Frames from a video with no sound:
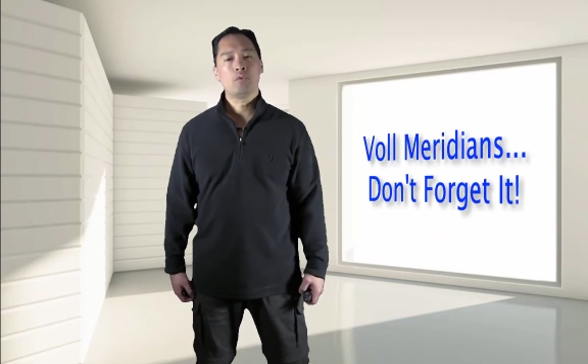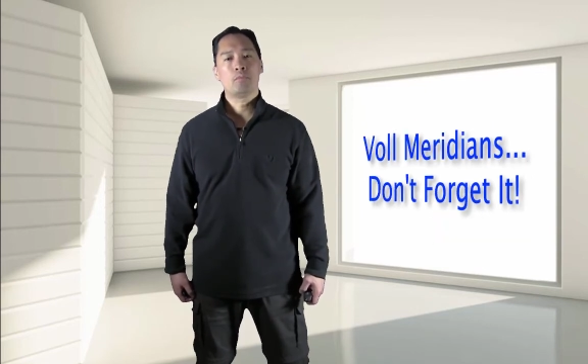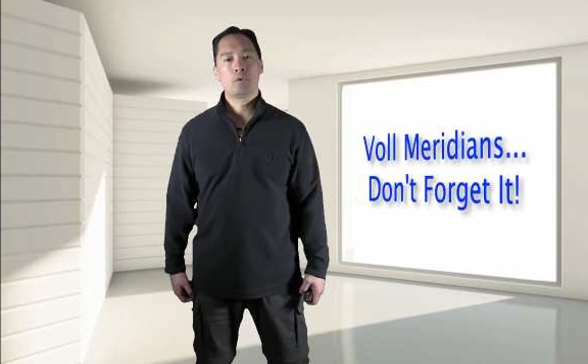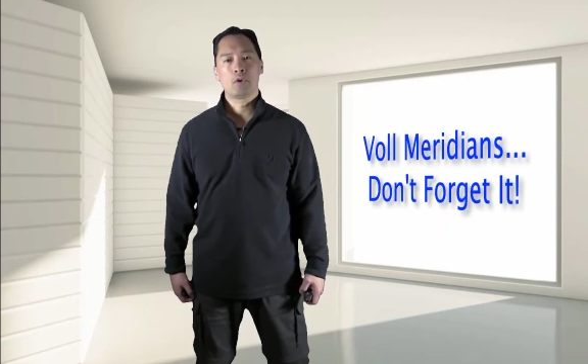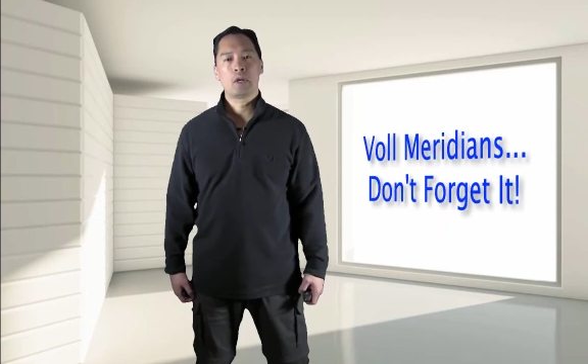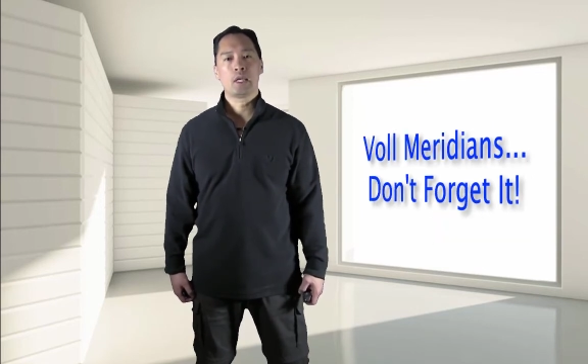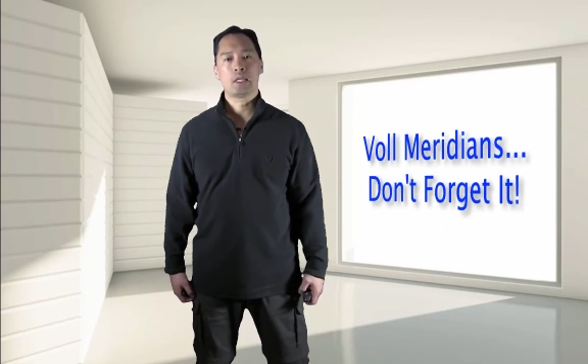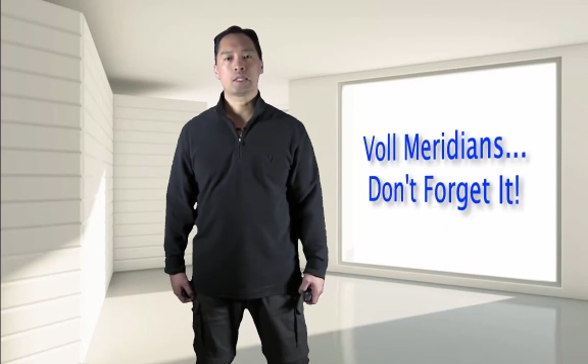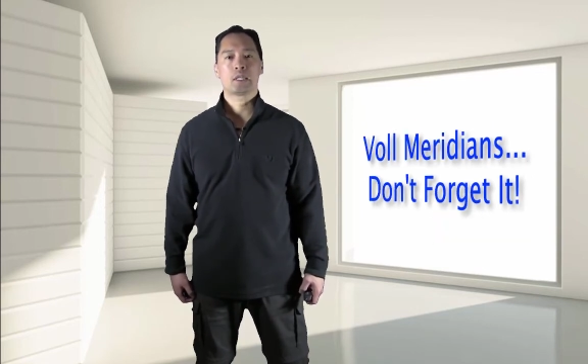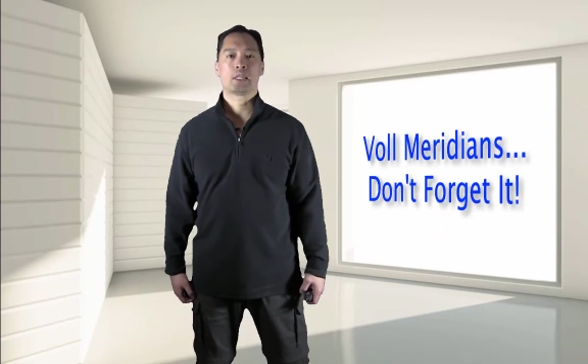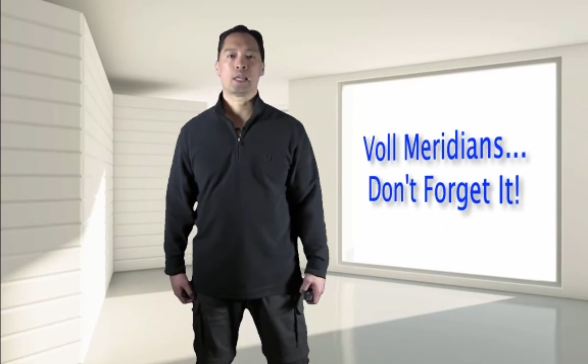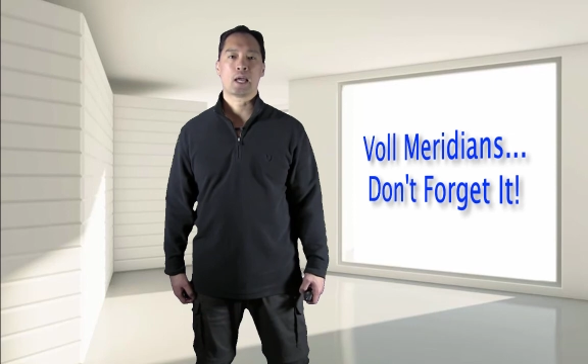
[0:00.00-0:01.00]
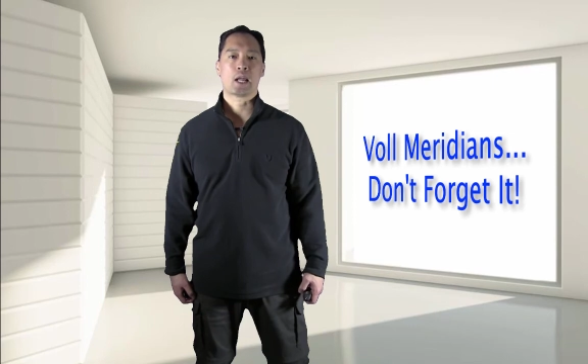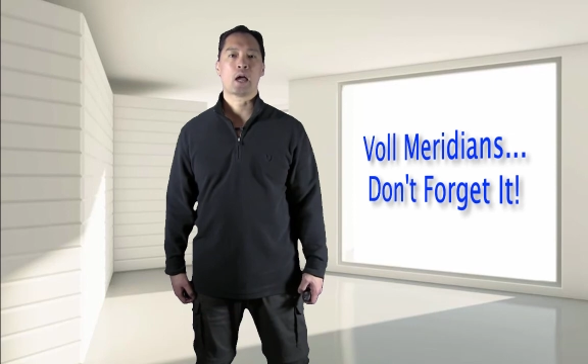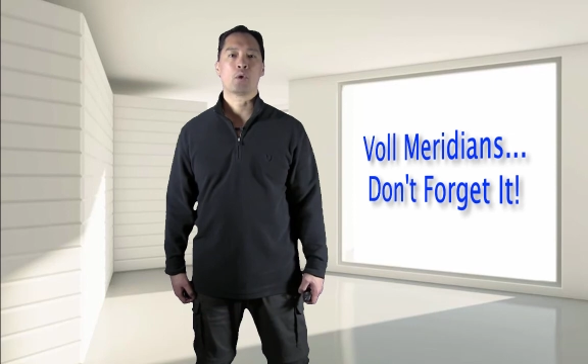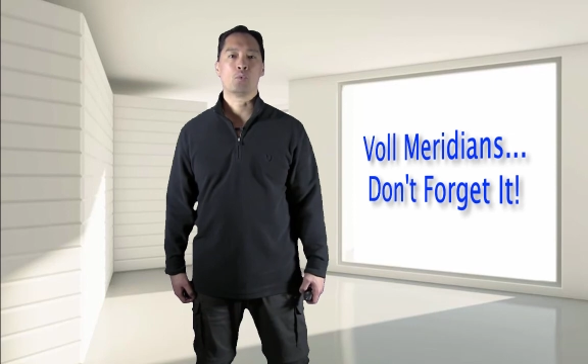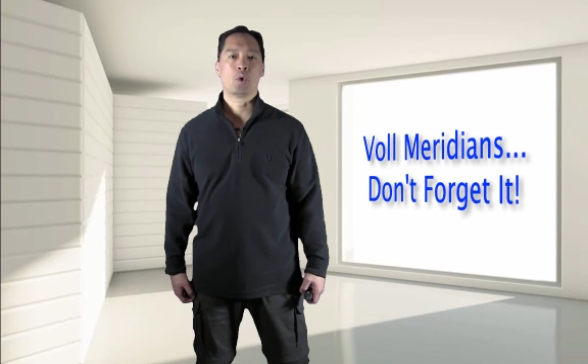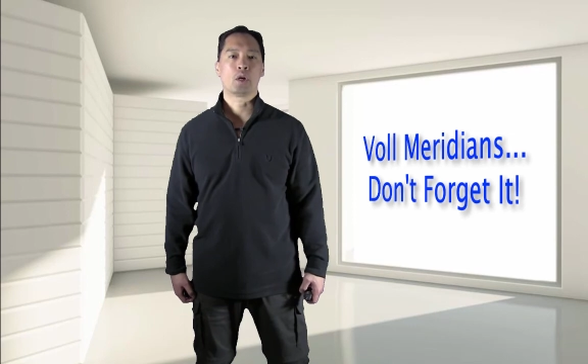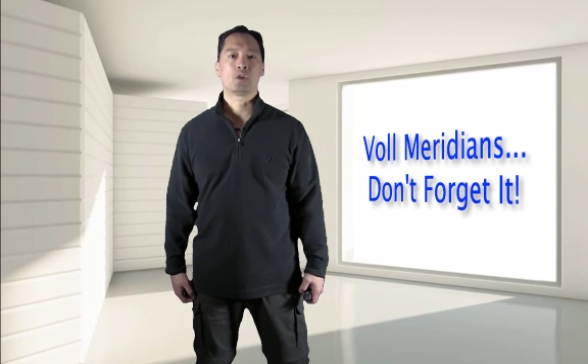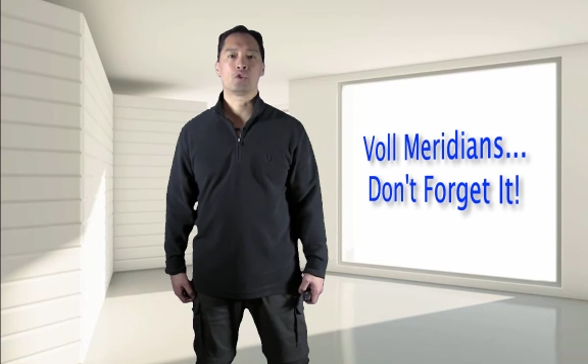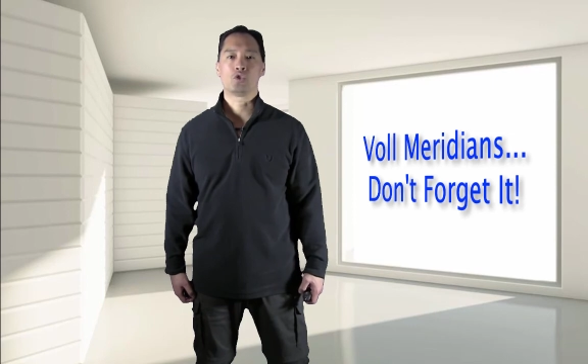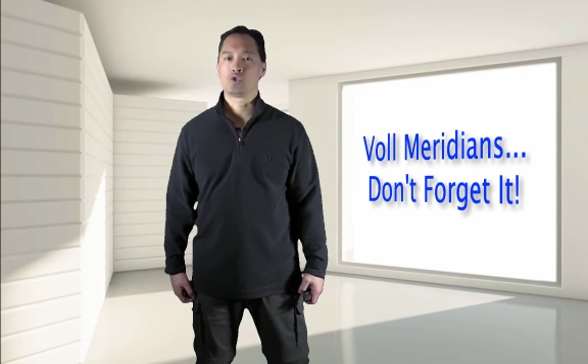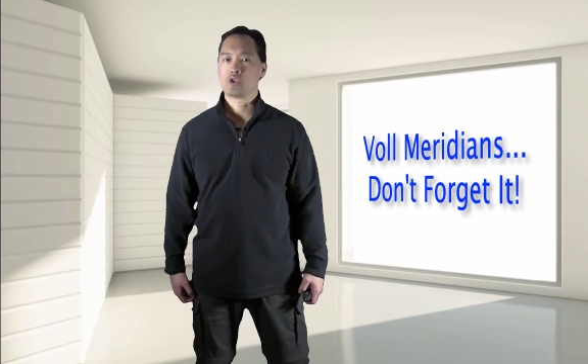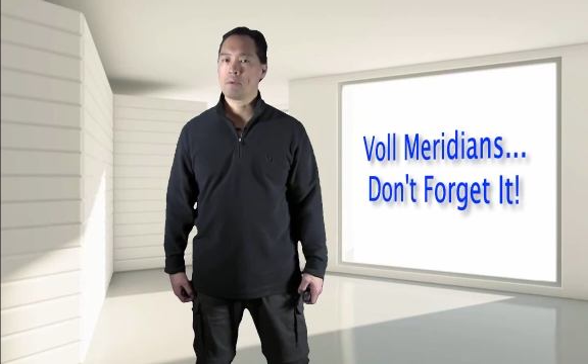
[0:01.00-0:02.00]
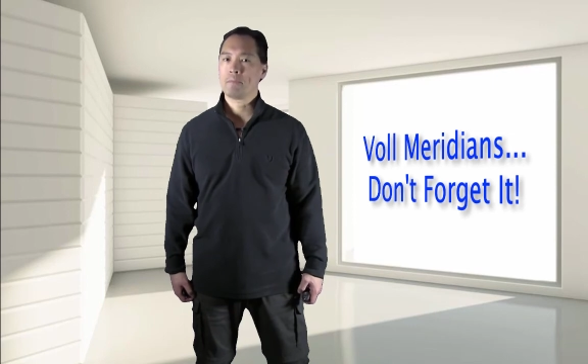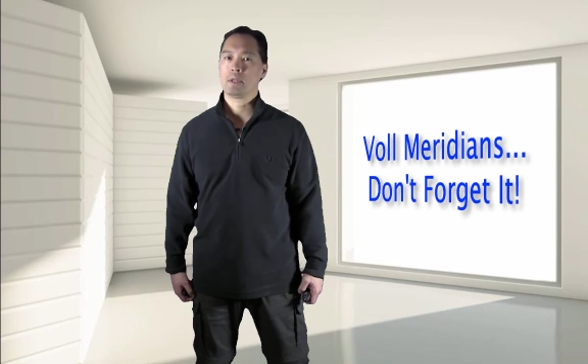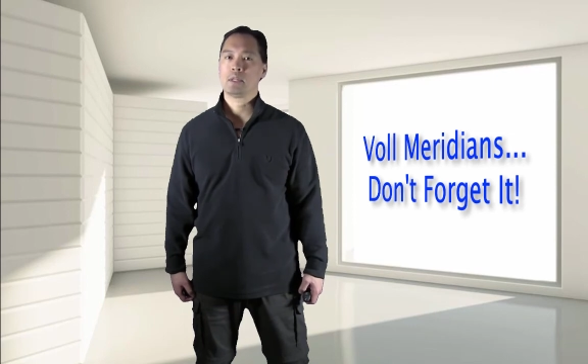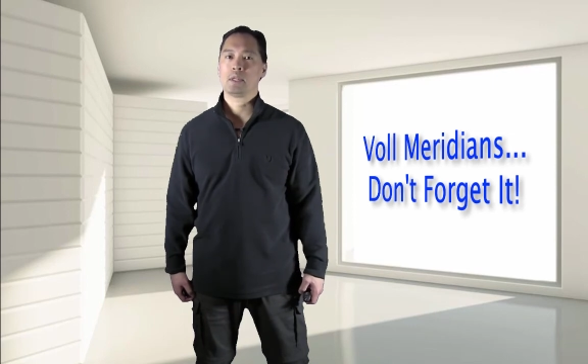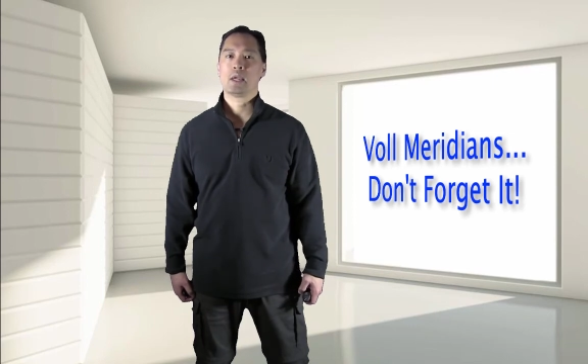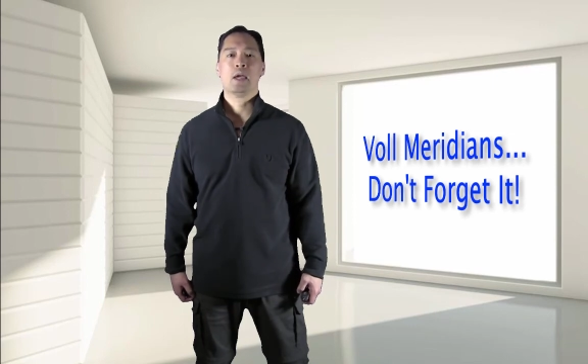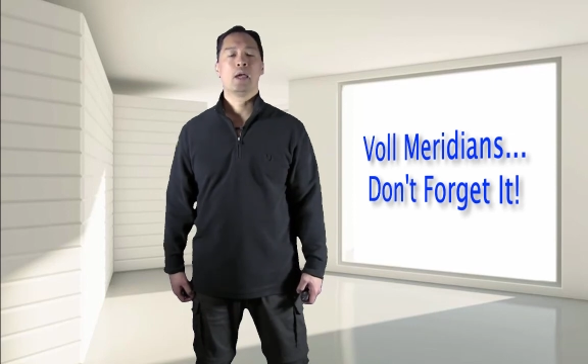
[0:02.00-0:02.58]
Meridians that I wanted to drum in,